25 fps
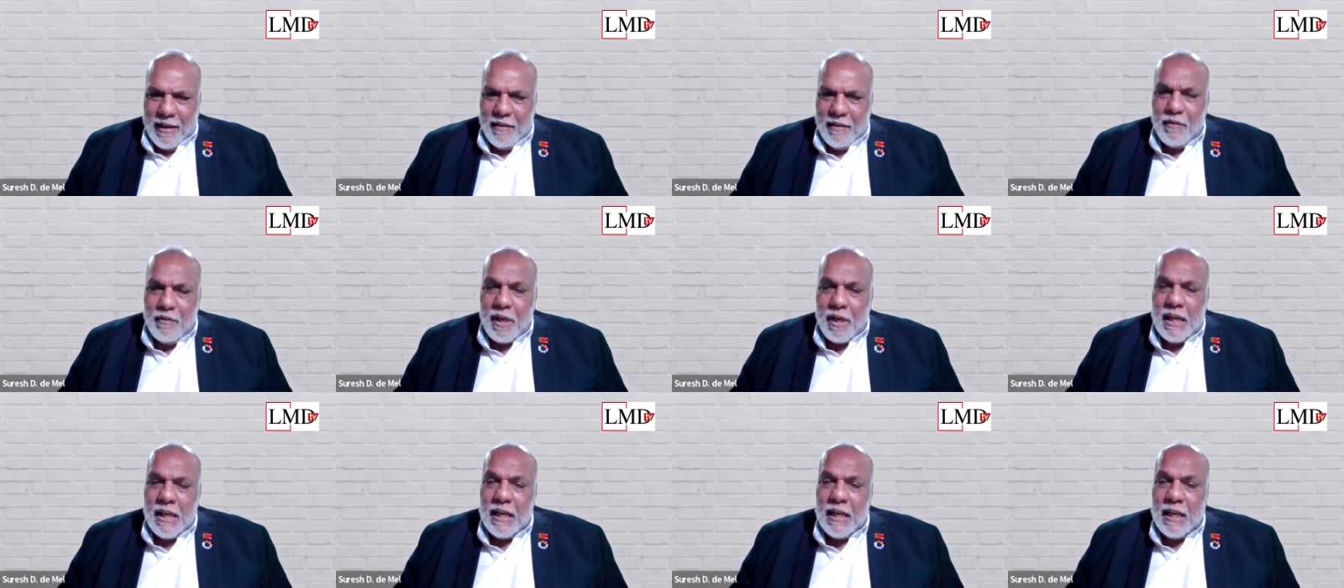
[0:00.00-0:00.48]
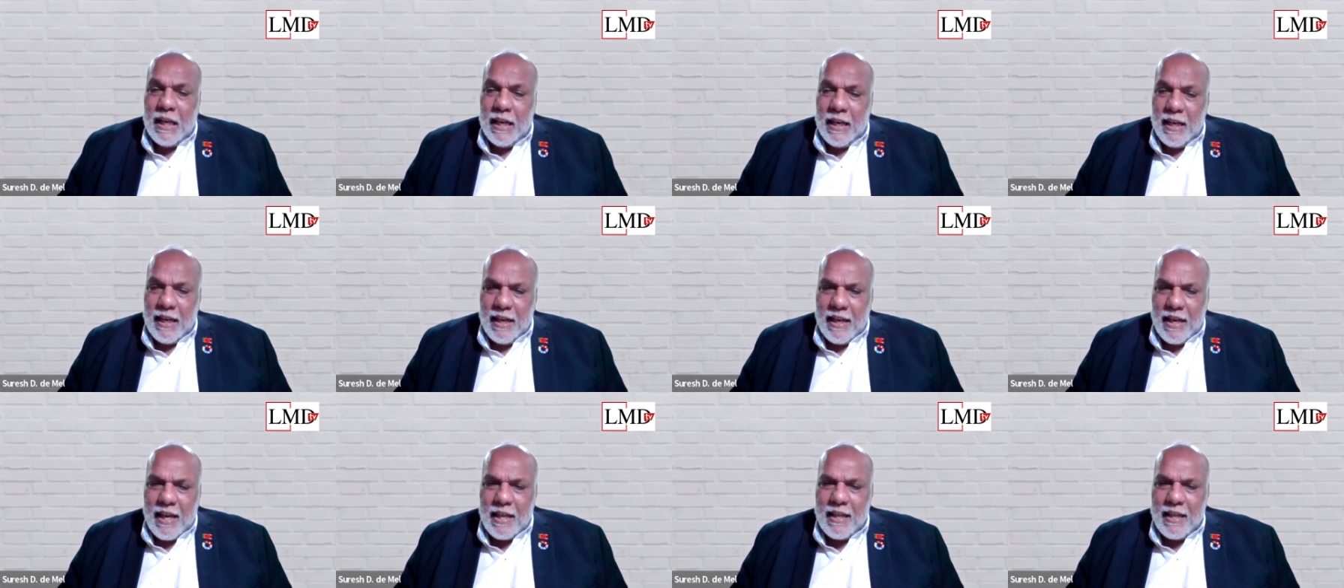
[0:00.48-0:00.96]
even in
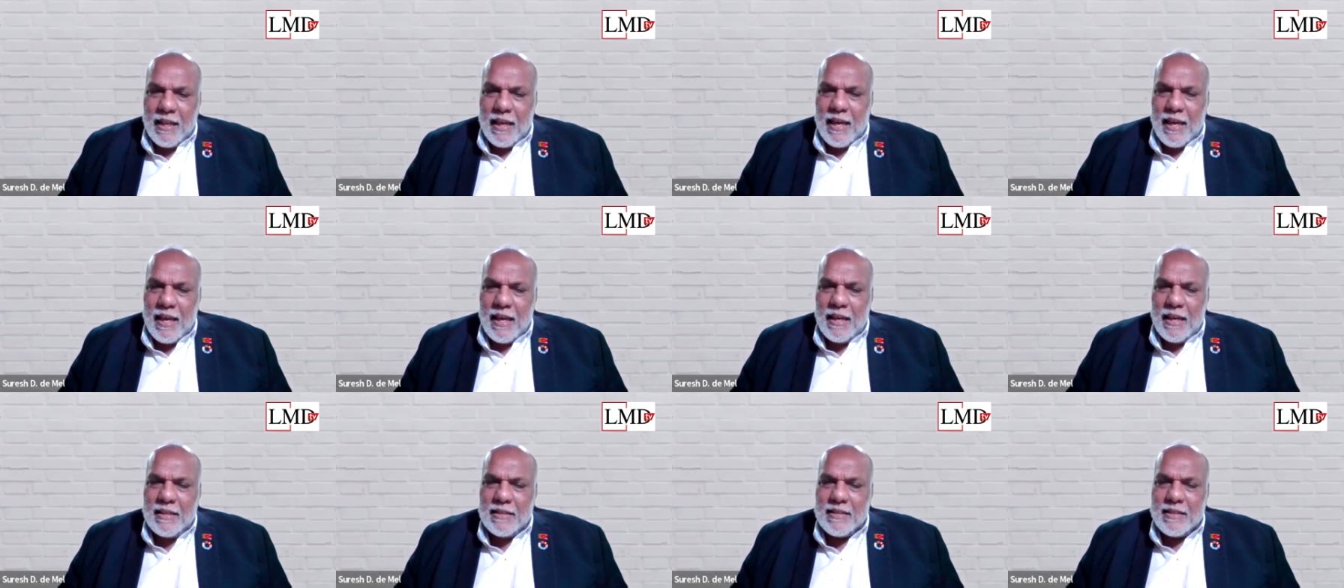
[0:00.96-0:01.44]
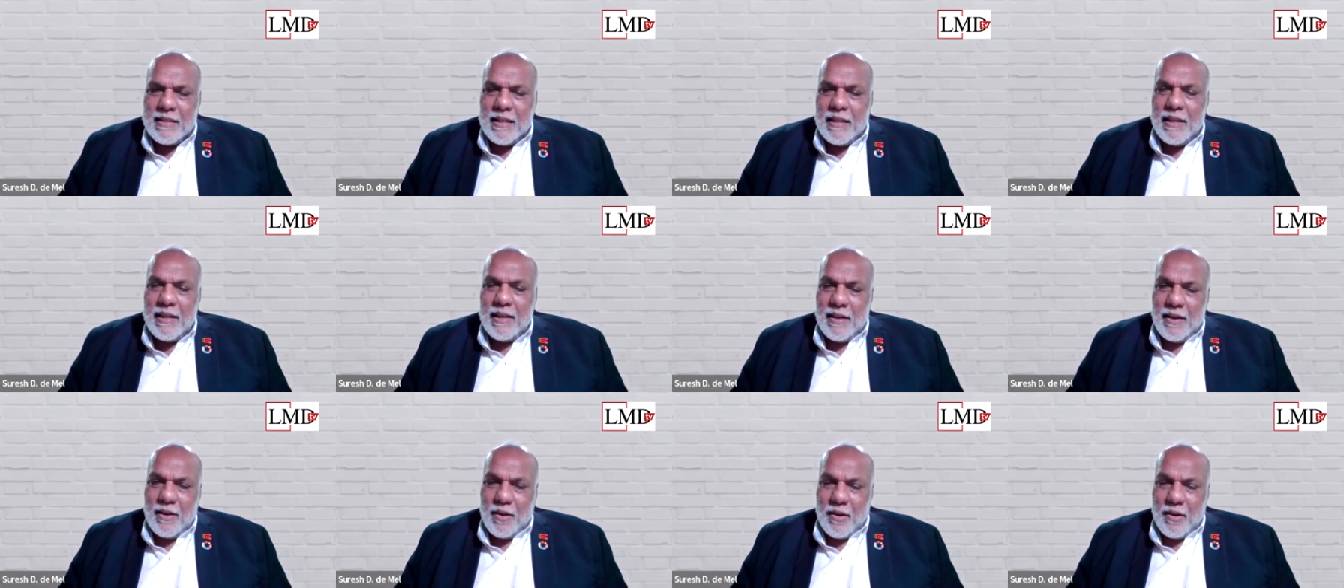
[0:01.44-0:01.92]
India, there is
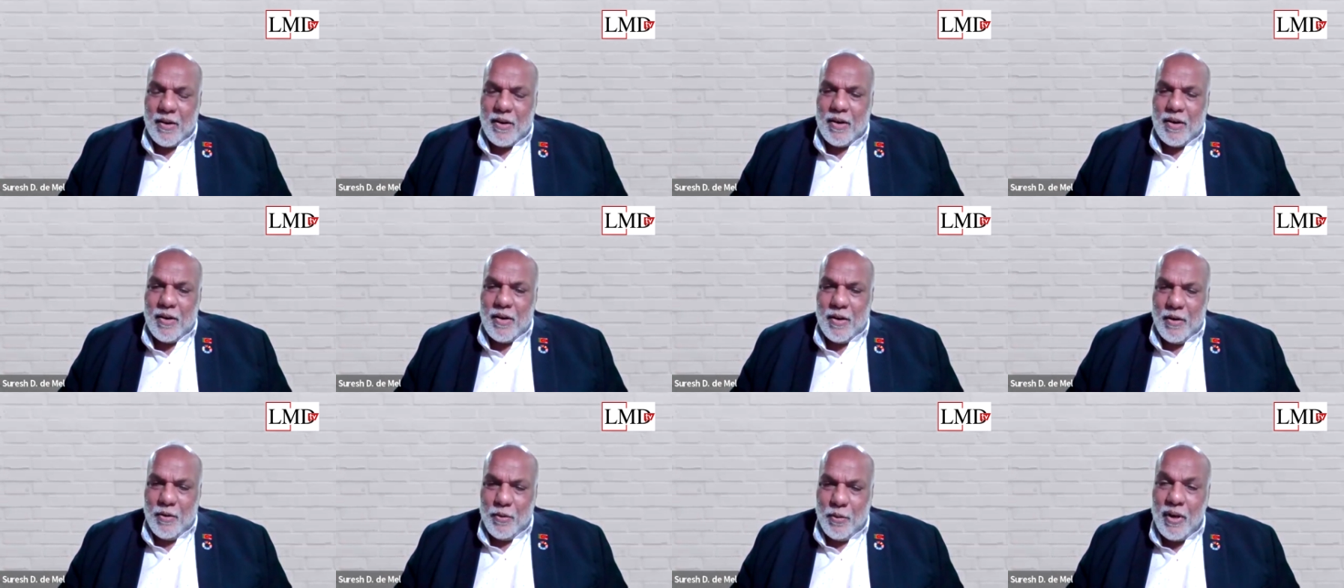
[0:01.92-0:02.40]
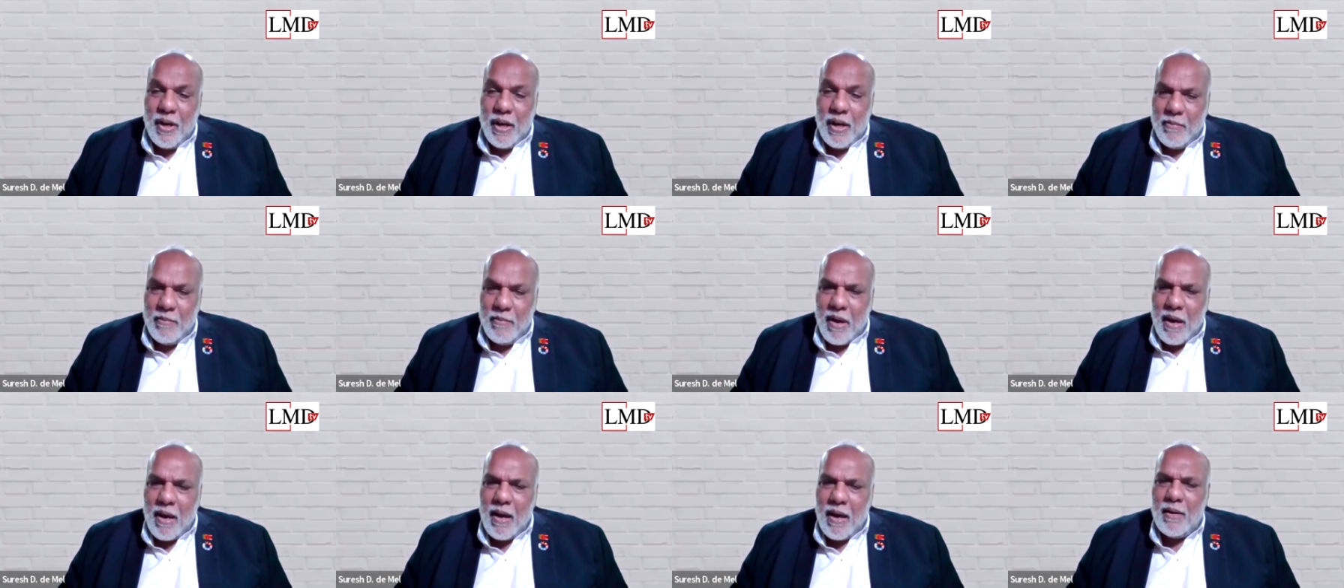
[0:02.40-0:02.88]
a good
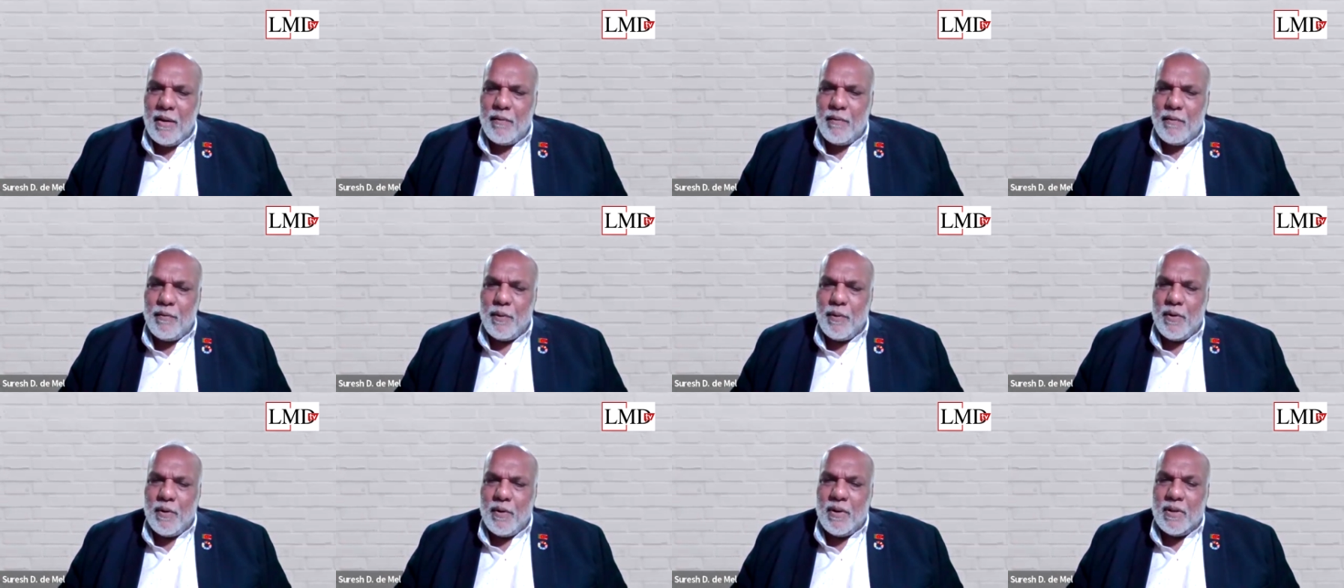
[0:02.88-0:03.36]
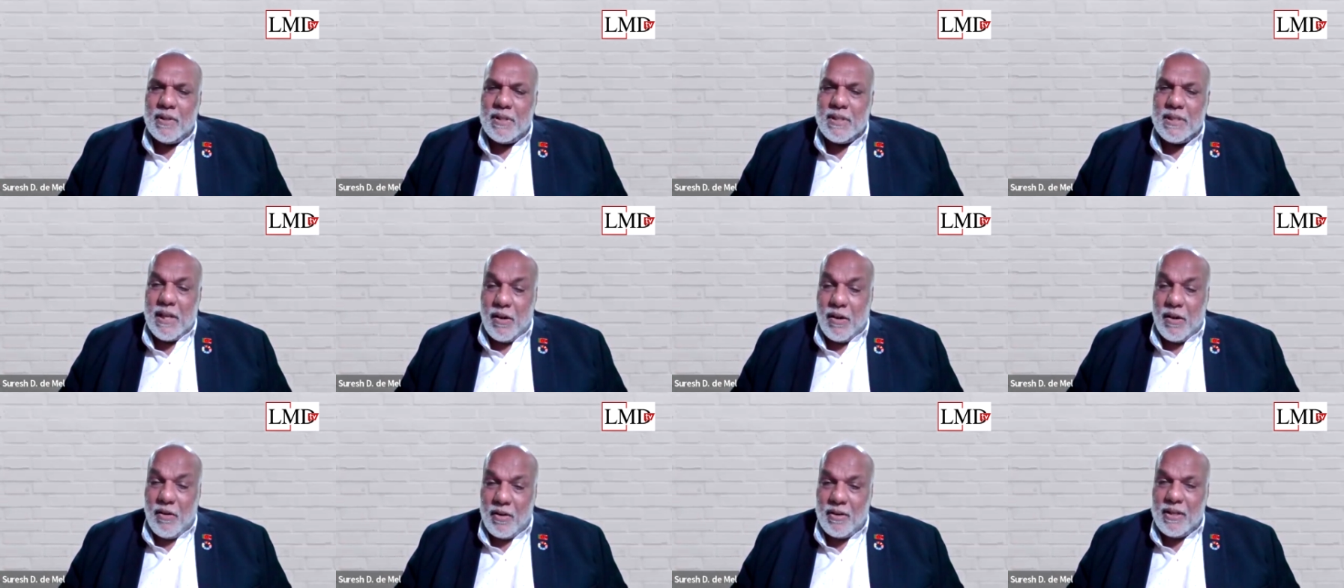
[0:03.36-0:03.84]
demand for
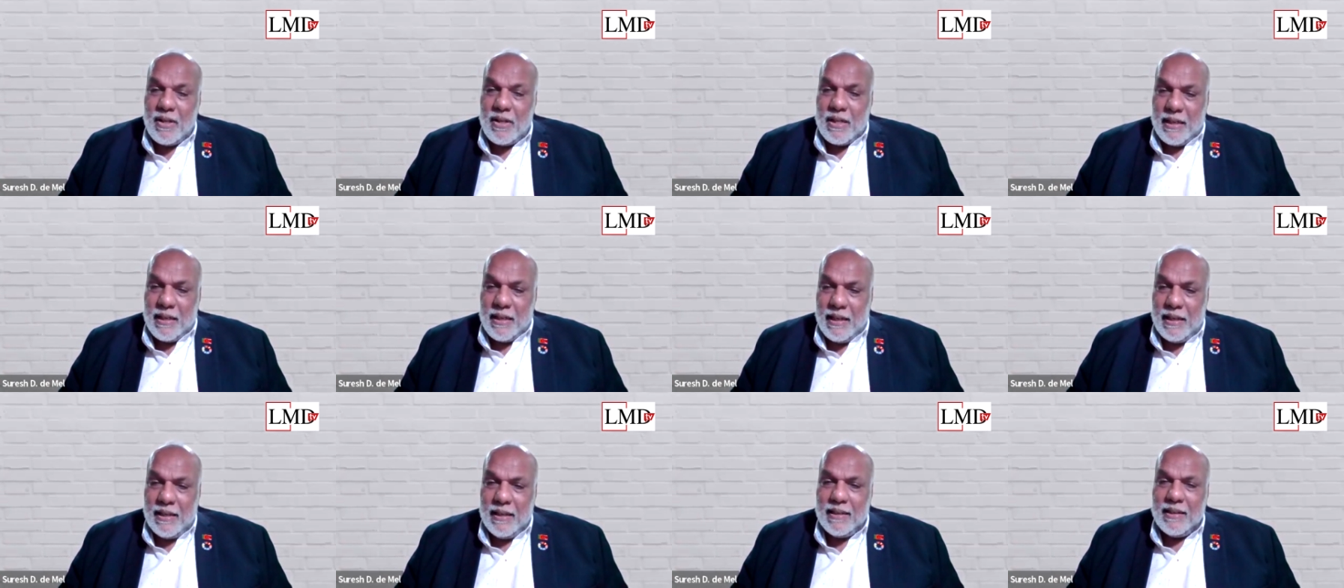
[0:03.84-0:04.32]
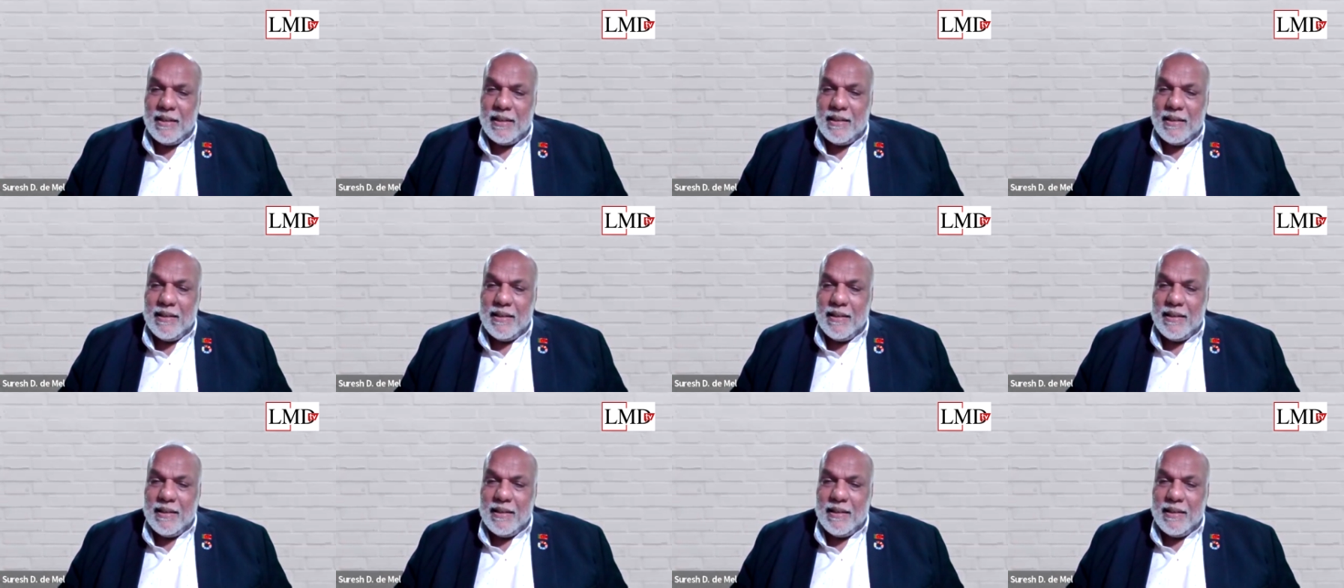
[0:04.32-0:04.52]
Ceylon tea.